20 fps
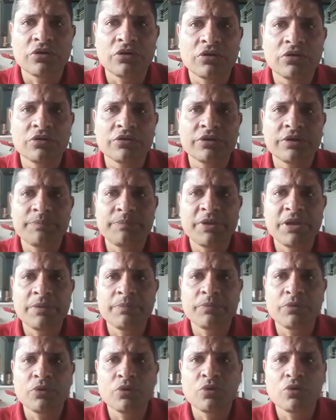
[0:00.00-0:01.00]
all the
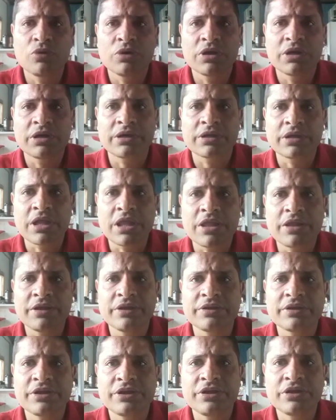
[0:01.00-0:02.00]
people who are
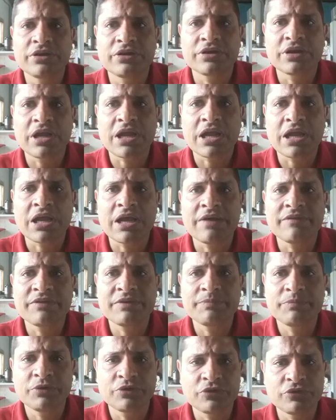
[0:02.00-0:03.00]
gathered here and have the
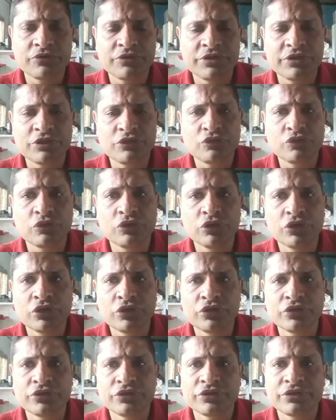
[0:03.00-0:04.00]
opportunity to
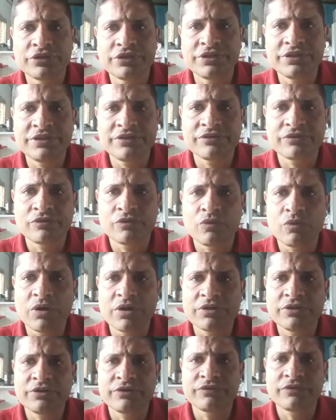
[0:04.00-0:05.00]
learn this
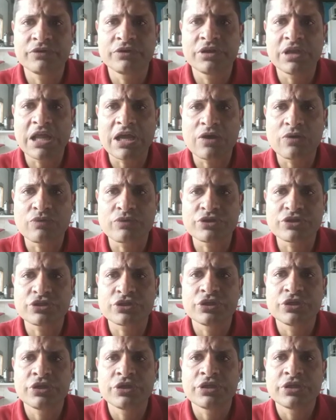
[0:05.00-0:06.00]
wonderful language.